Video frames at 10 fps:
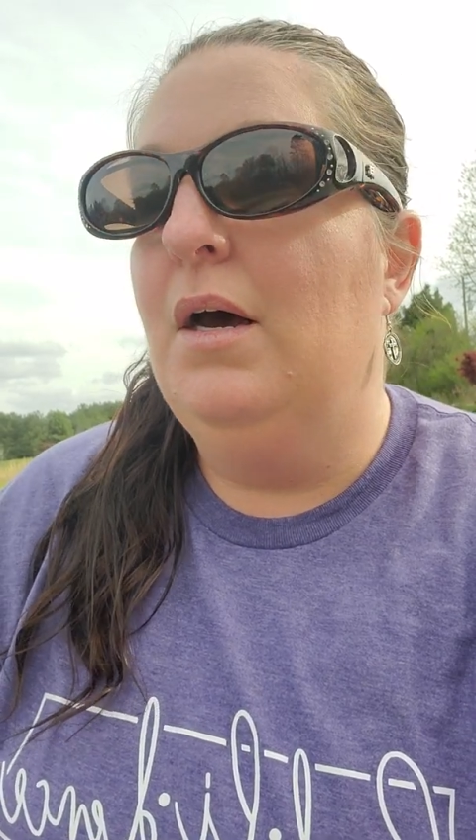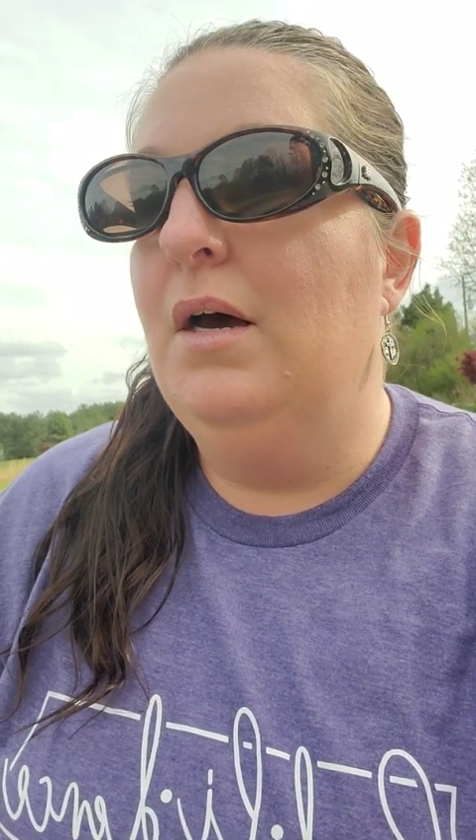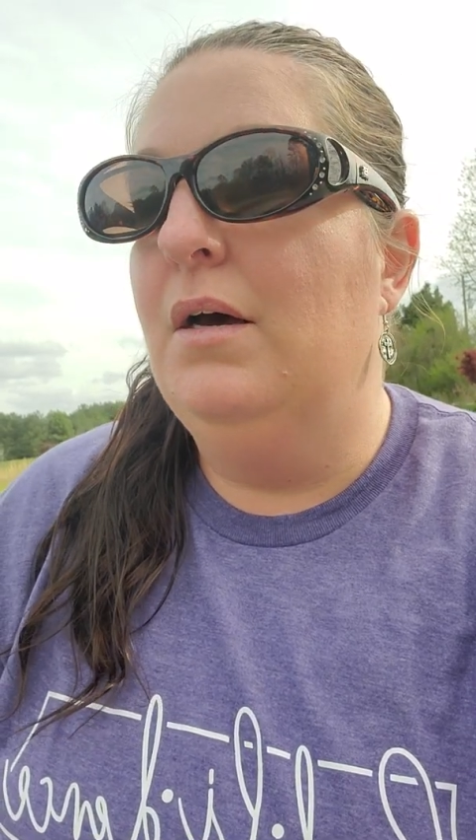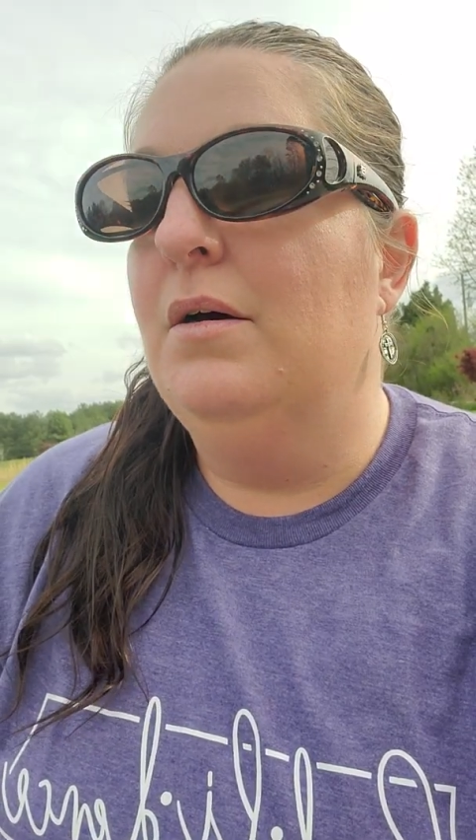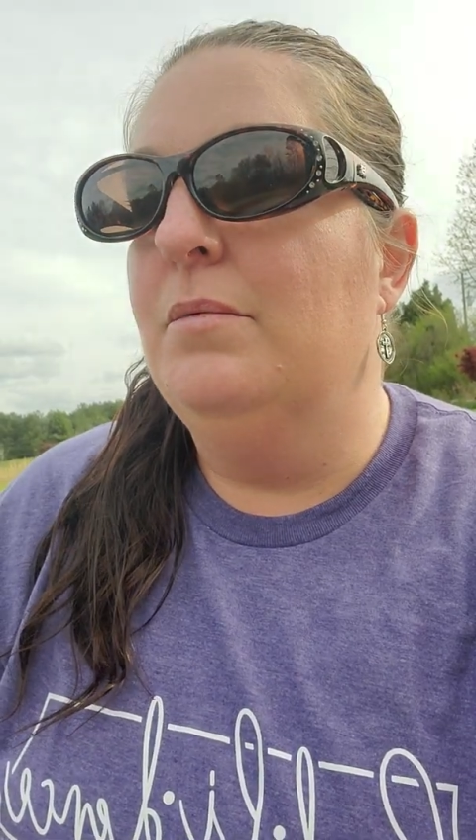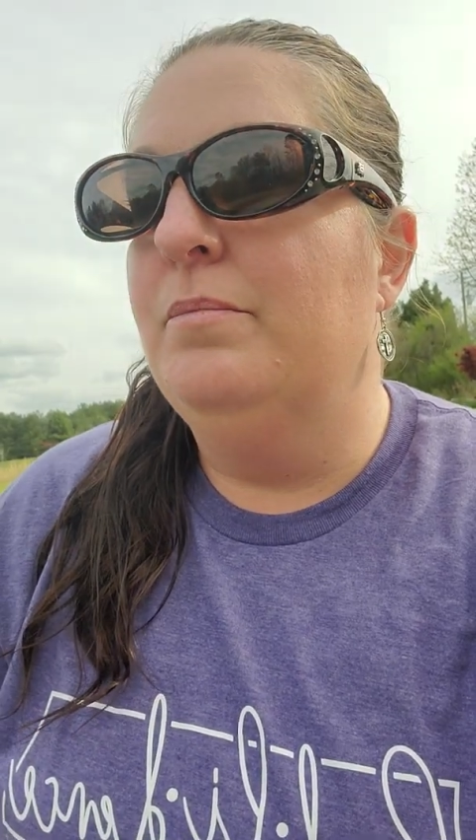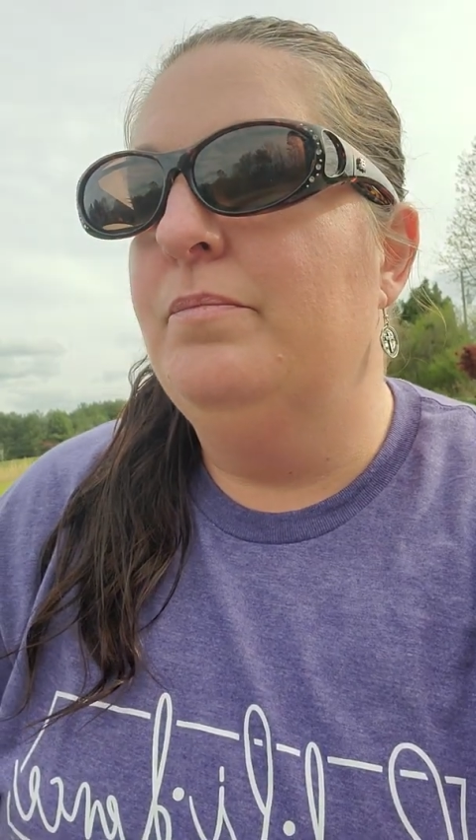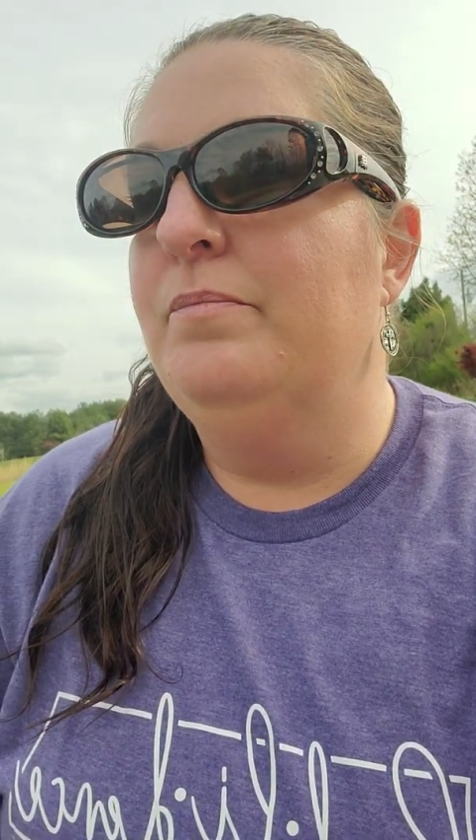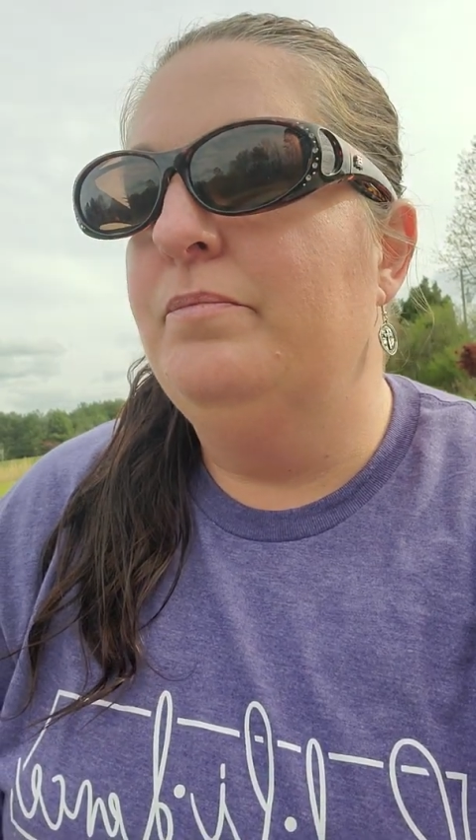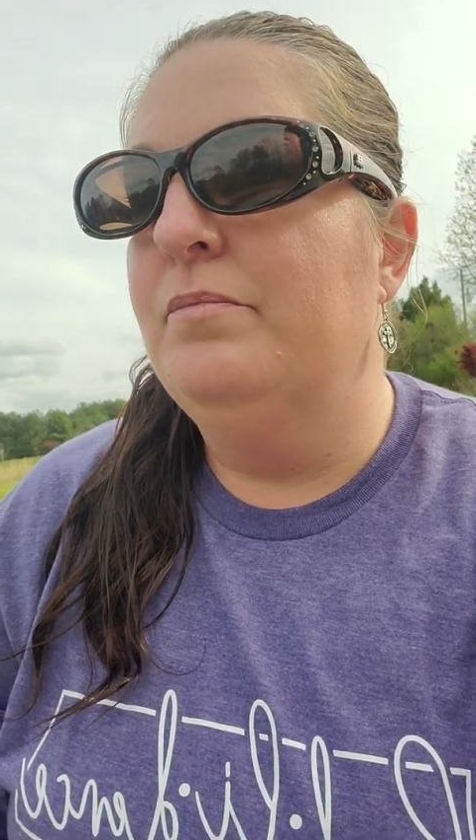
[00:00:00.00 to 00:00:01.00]

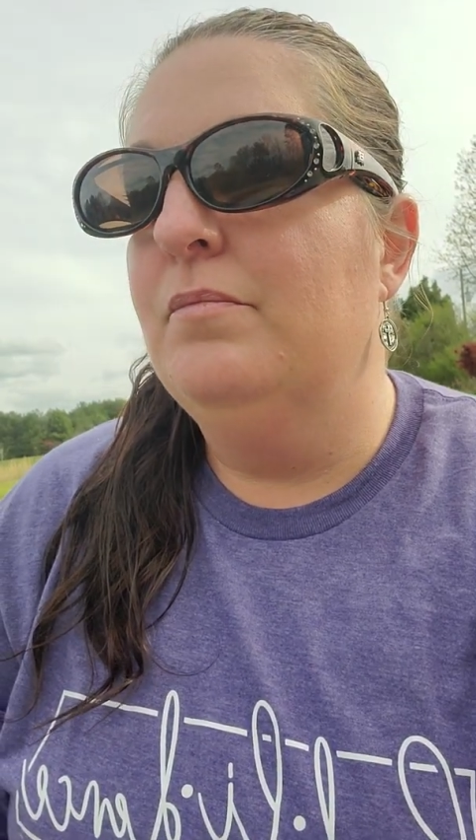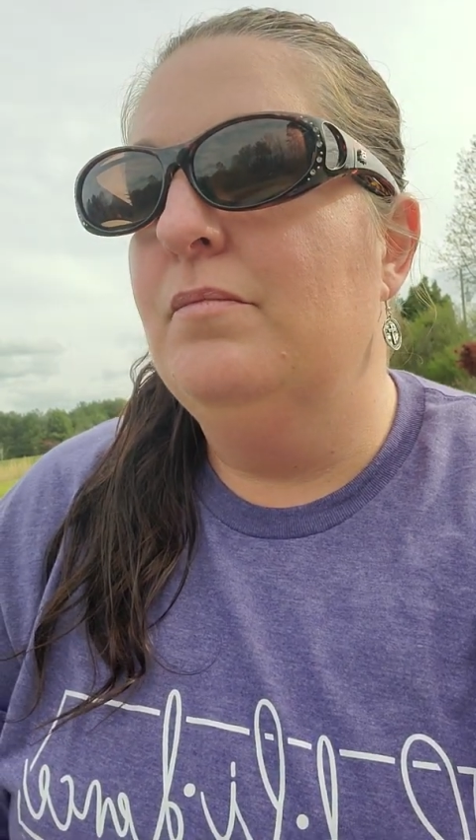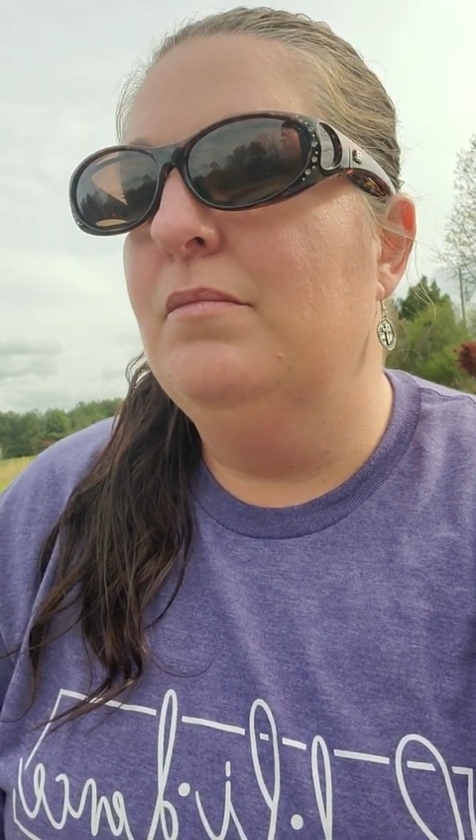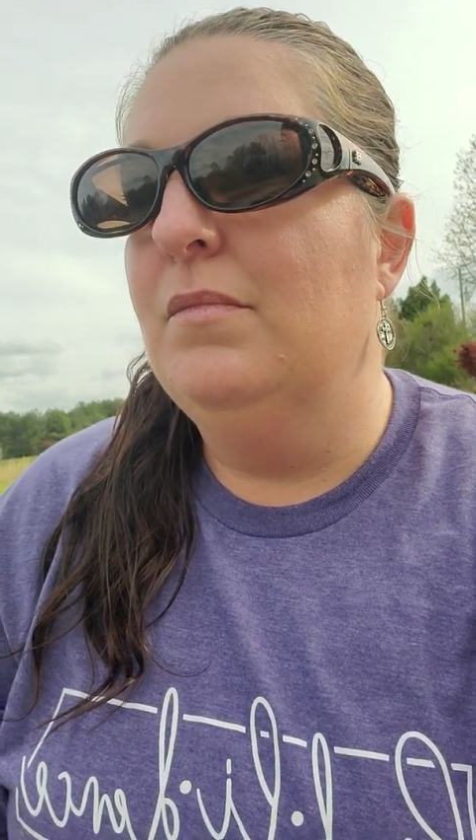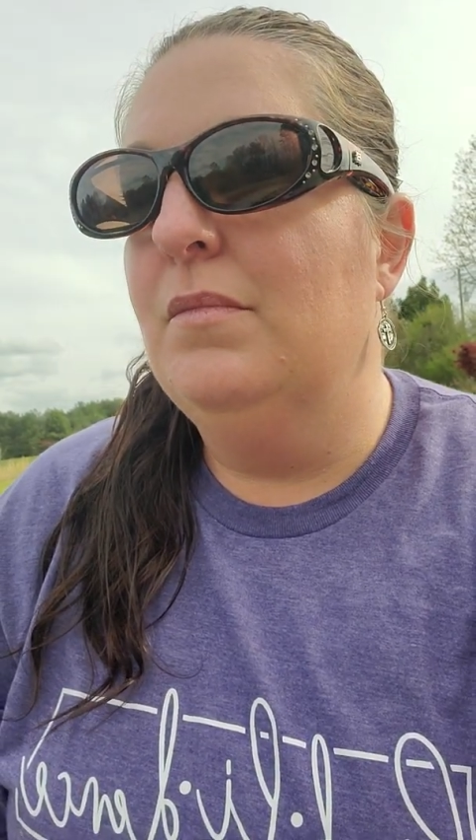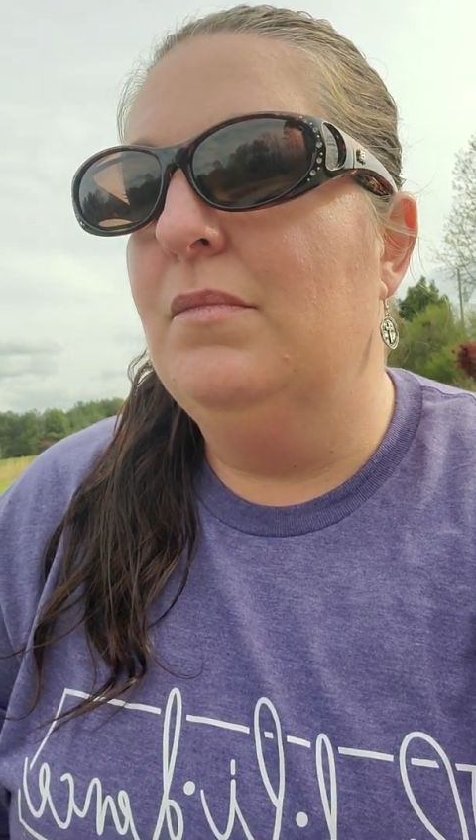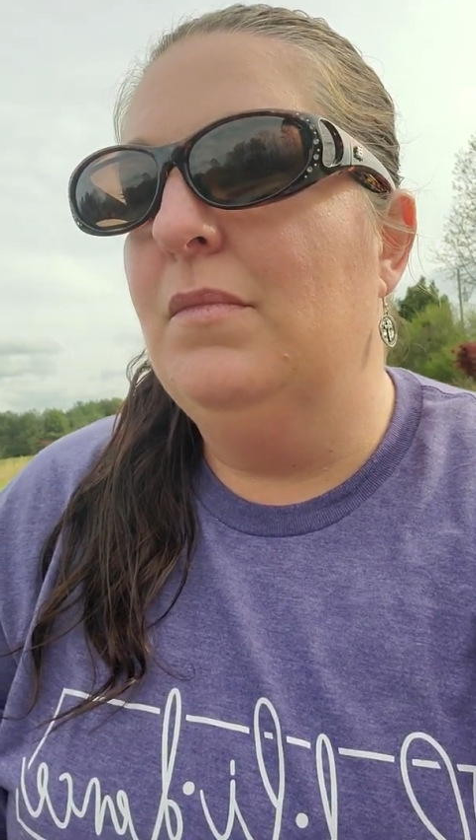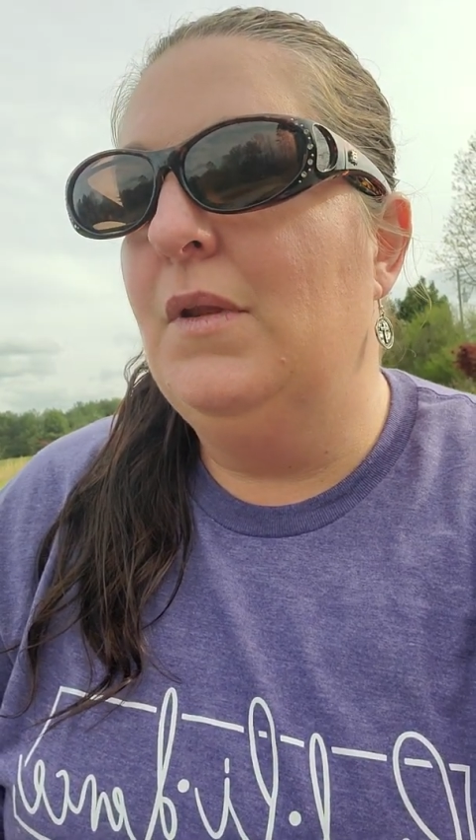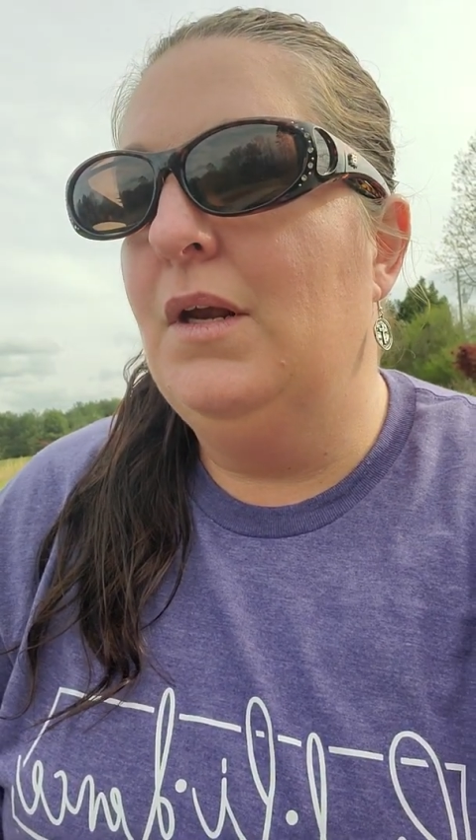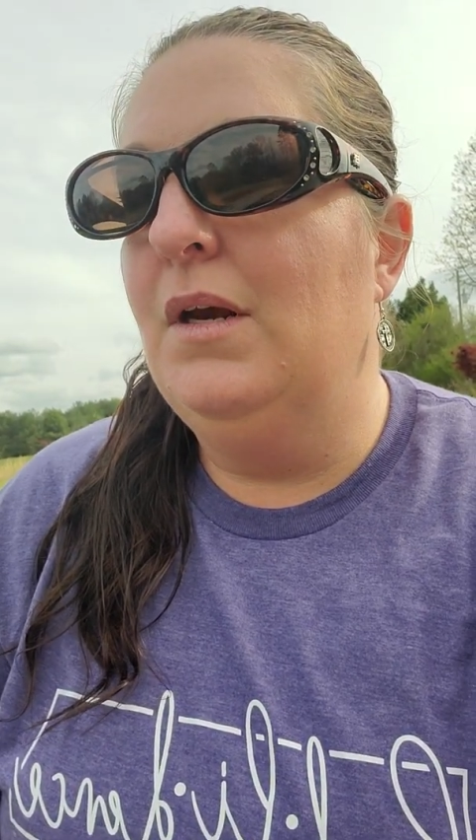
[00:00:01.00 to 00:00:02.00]
um,
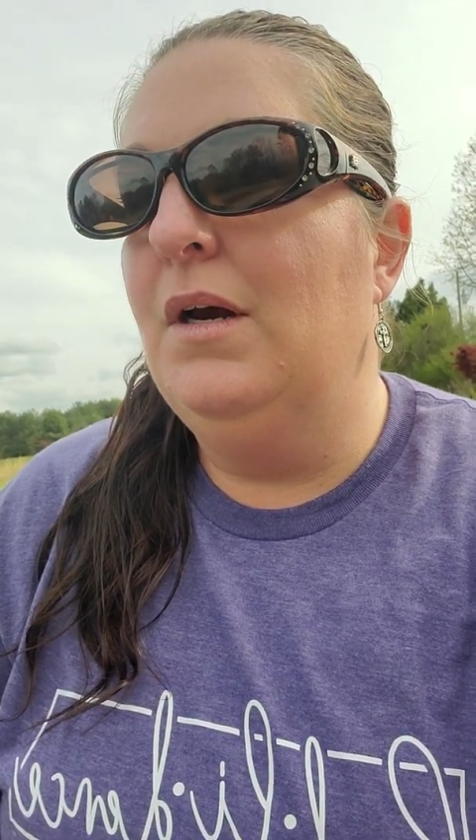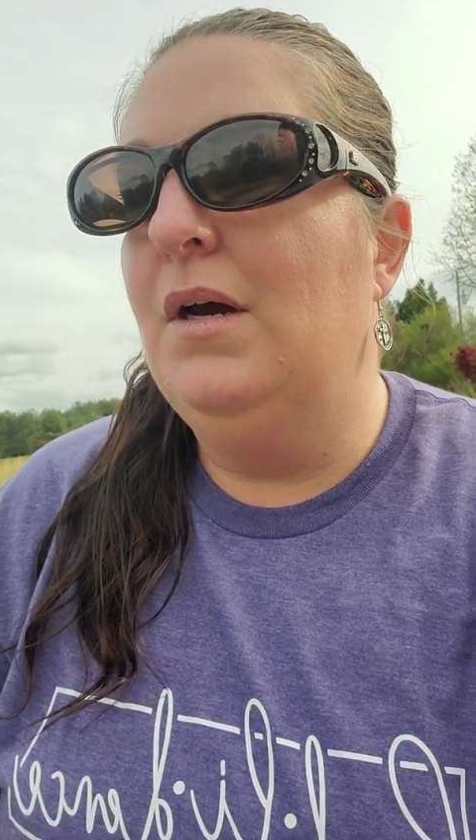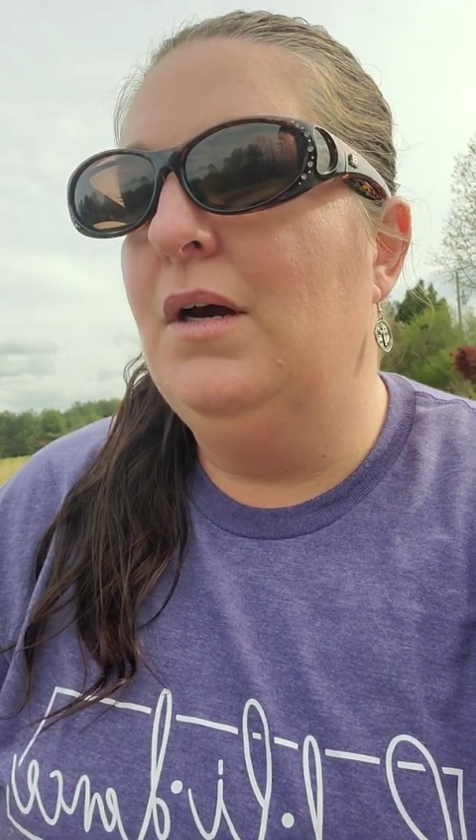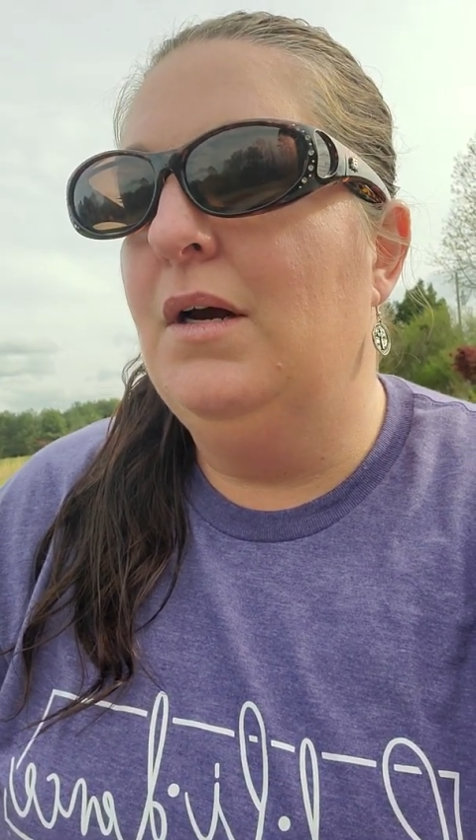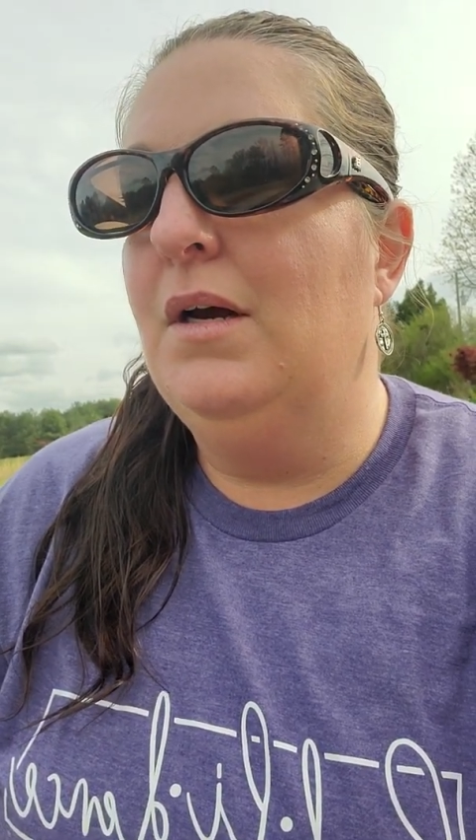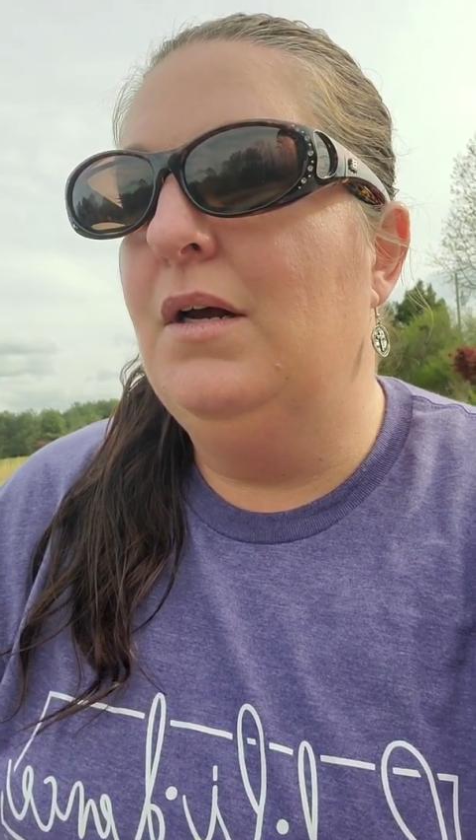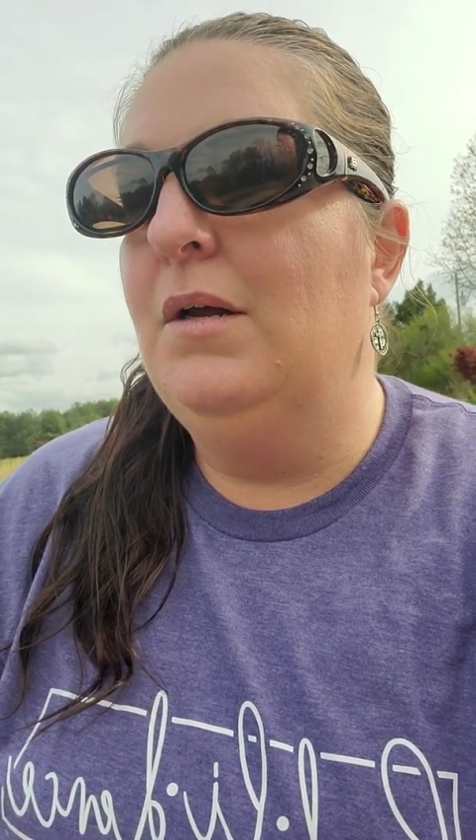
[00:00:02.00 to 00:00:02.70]
uh,